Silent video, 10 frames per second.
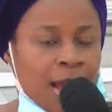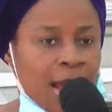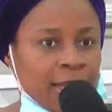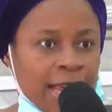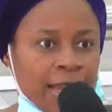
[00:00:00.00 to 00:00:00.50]

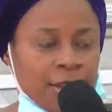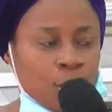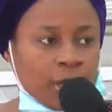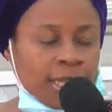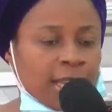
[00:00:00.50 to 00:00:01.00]
And then,
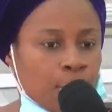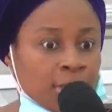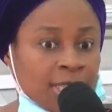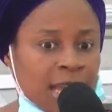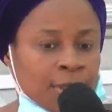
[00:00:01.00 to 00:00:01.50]
not that I
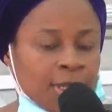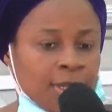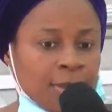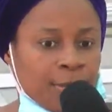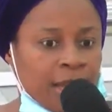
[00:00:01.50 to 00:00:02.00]
was
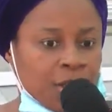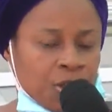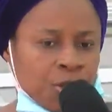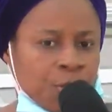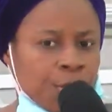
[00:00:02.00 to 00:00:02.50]
doubting my
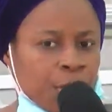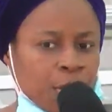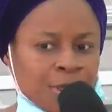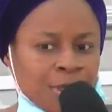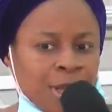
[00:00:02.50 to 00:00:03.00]
Gio,
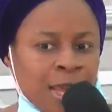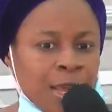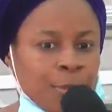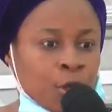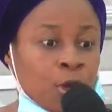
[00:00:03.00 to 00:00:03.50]

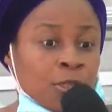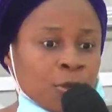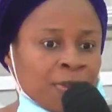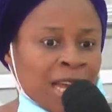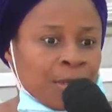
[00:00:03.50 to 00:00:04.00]
but because
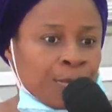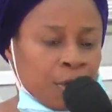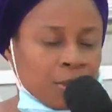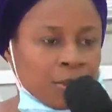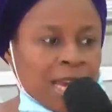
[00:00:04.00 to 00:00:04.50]
of that
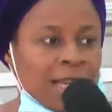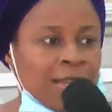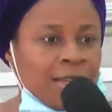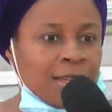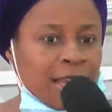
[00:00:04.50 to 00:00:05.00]
burden, I
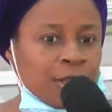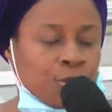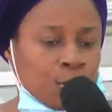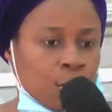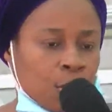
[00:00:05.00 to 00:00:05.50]
needed
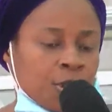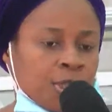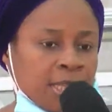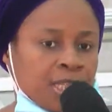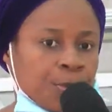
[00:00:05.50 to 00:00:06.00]
to
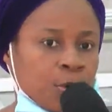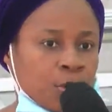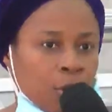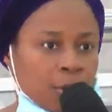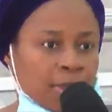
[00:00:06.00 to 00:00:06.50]
launch this
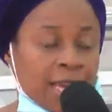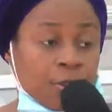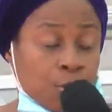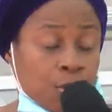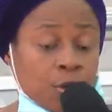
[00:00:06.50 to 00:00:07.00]
product. I
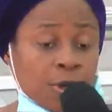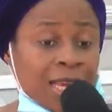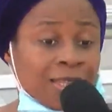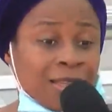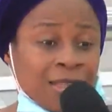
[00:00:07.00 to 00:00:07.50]
told God,
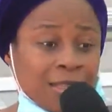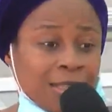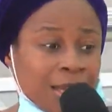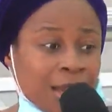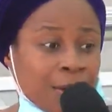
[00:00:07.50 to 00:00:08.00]
I said, this
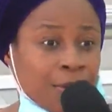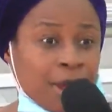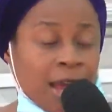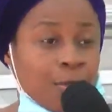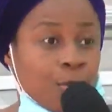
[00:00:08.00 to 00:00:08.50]

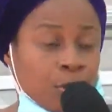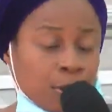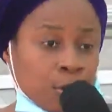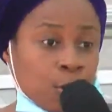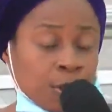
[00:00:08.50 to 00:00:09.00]
January, I
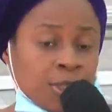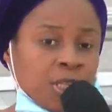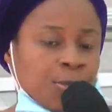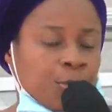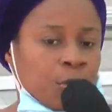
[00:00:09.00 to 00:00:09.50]
must launch
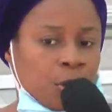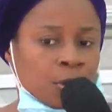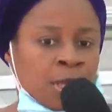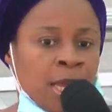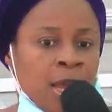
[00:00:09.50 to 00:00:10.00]
this
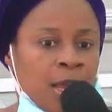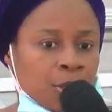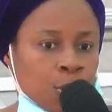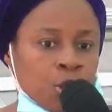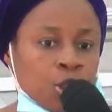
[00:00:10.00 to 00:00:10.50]
product.
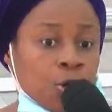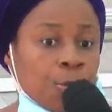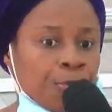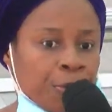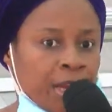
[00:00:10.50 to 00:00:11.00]
So
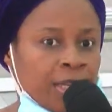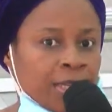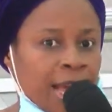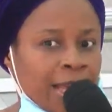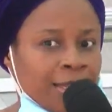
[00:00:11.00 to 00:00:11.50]
Gio
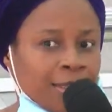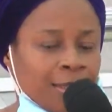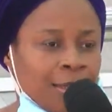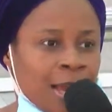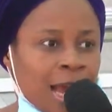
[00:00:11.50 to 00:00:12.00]
prayed, and
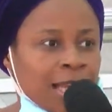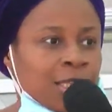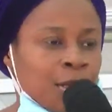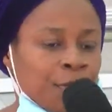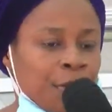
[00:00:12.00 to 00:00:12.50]

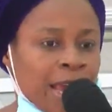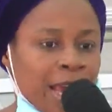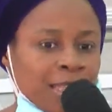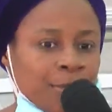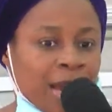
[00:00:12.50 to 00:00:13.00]
as if he
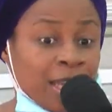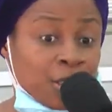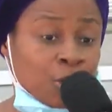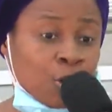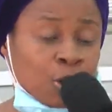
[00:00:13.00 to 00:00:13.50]
heard my
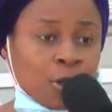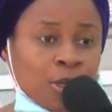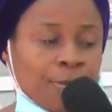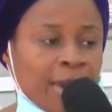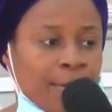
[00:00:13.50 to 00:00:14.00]
discussion
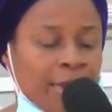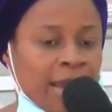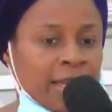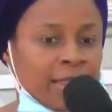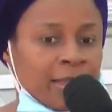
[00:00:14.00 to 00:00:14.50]
in my
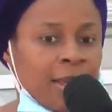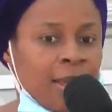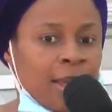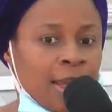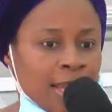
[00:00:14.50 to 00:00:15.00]
mind,
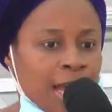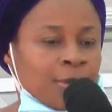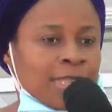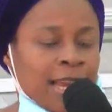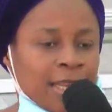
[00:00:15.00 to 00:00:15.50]
he
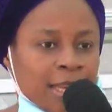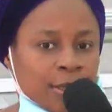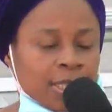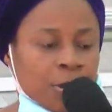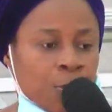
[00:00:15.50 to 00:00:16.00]
now said,
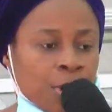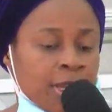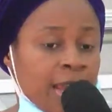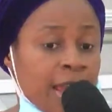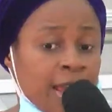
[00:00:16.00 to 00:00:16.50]
there's
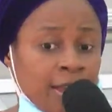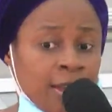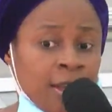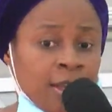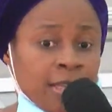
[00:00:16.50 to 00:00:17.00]
someone here,
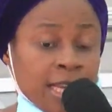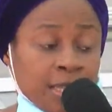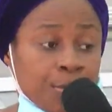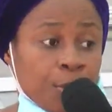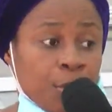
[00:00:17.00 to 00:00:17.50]
there's
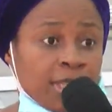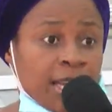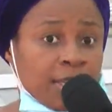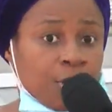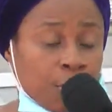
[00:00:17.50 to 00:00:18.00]
a
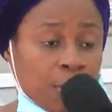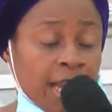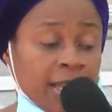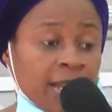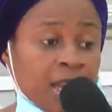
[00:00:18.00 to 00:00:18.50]
project, you're
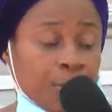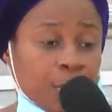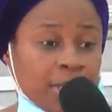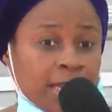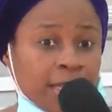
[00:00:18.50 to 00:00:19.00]
handling a
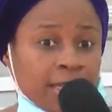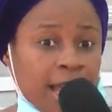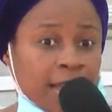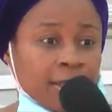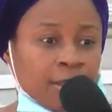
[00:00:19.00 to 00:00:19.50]
project,
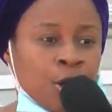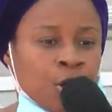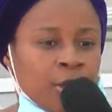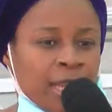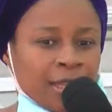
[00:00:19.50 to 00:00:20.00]
and
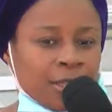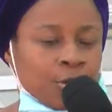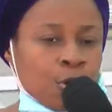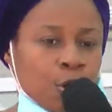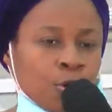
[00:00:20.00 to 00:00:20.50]

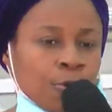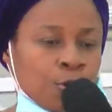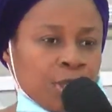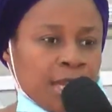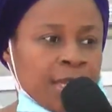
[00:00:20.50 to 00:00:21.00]
let God of
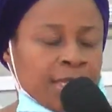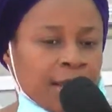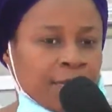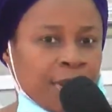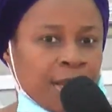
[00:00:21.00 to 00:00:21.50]
choosing
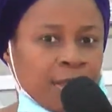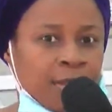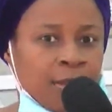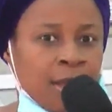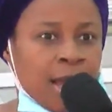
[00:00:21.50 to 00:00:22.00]

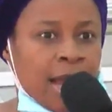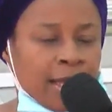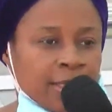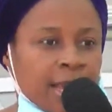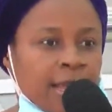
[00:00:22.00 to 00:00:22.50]
intervene.
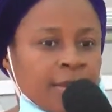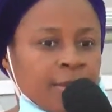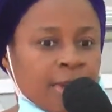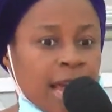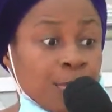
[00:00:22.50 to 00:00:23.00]
And then
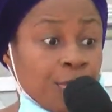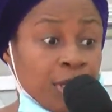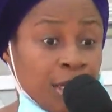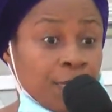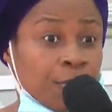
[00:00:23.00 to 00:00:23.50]
Amen. I
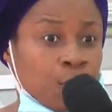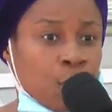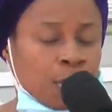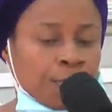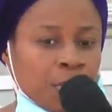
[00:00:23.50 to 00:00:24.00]
believed
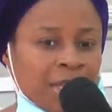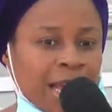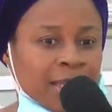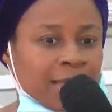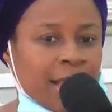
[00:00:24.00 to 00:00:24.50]
God for
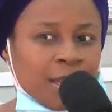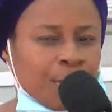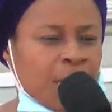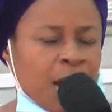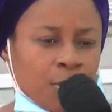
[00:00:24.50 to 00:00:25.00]
that, and the
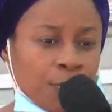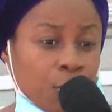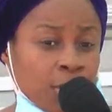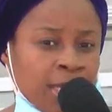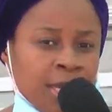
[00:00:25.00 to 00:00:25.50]
power of
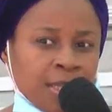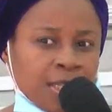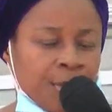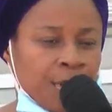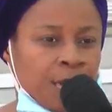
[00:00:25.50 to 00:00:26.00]
God
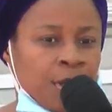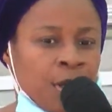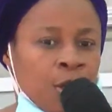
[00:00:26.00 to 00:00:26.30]
hit me.